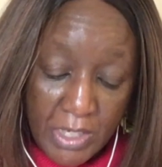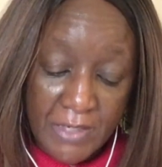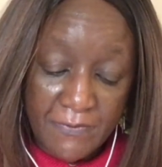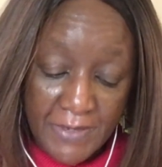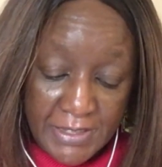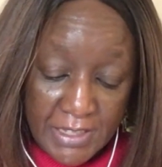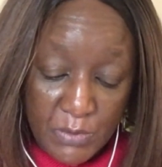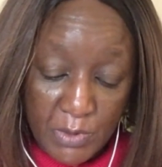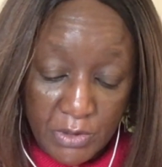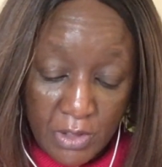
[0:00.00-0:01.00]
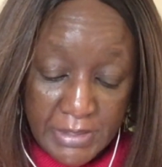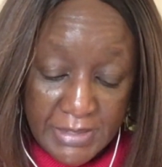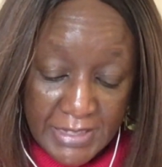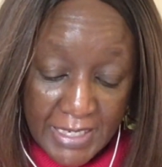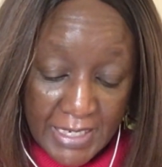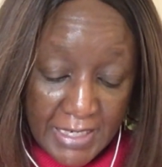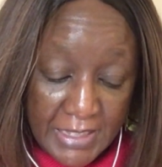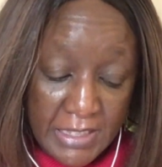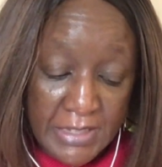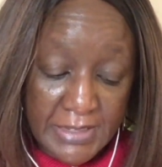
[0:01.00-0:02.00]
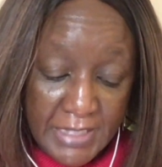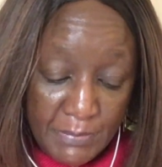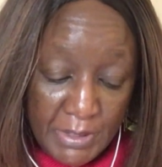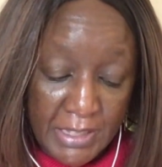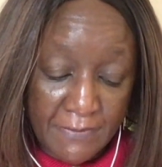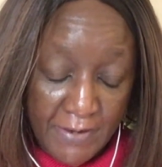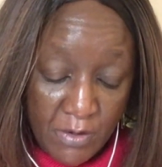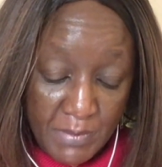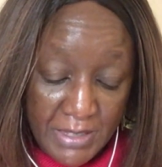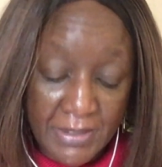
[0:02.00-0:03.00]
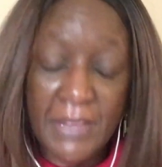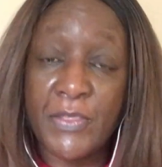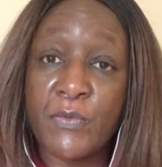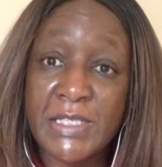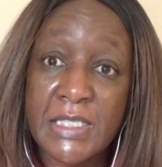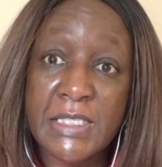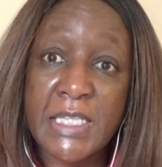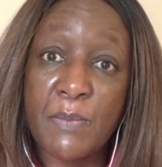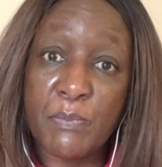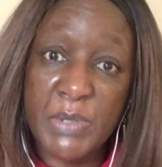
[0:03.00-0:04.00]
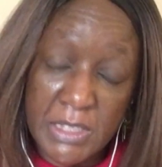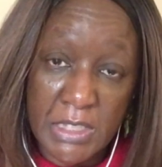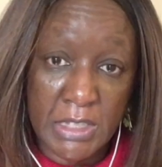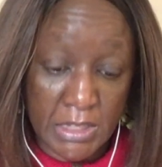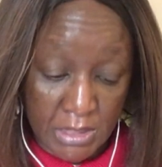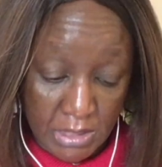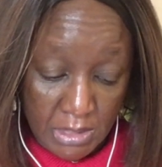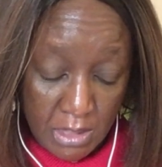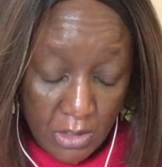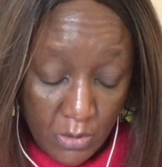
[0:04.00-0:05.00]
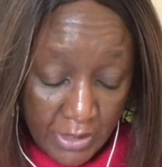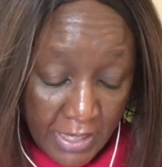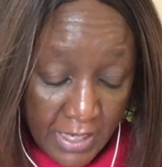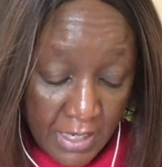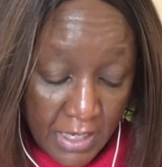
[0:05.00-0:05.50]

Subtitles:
investors will not stay in an unstable environment that threatens their businesses. Okay.